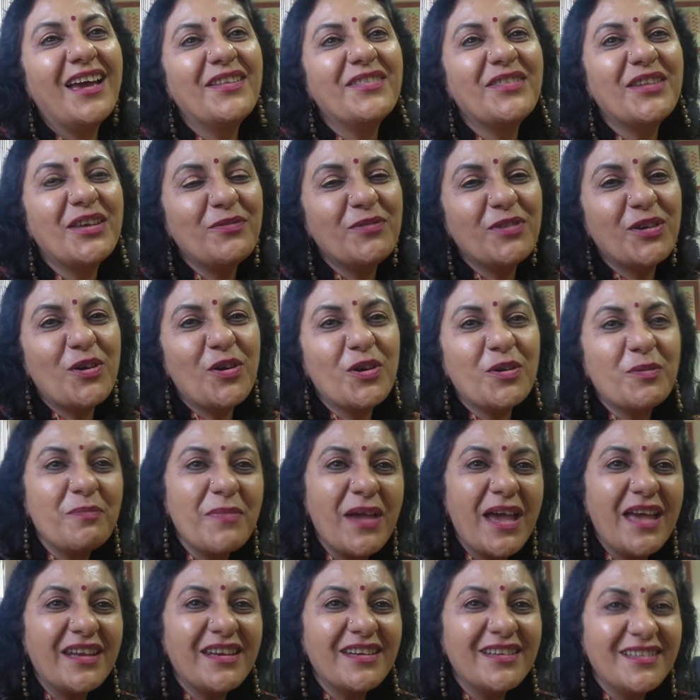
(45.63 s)
And then we got
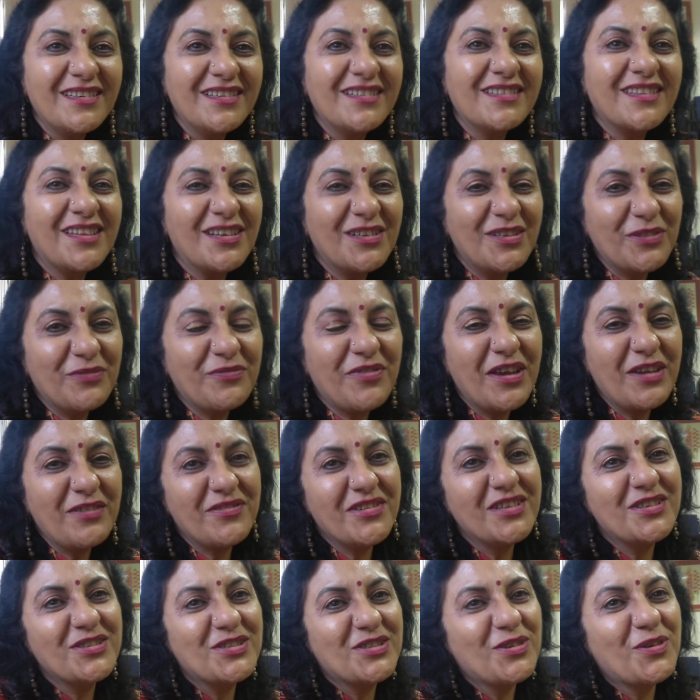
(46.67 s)
married 35
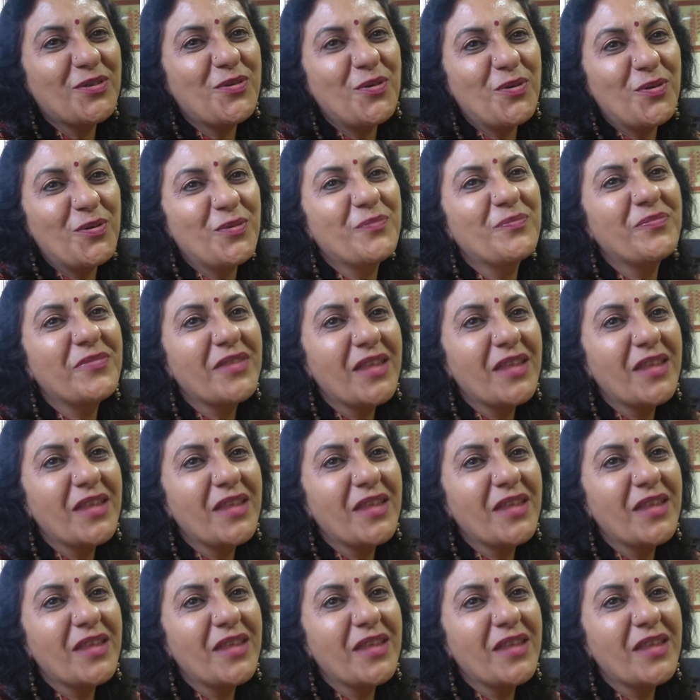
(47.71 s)
years ago.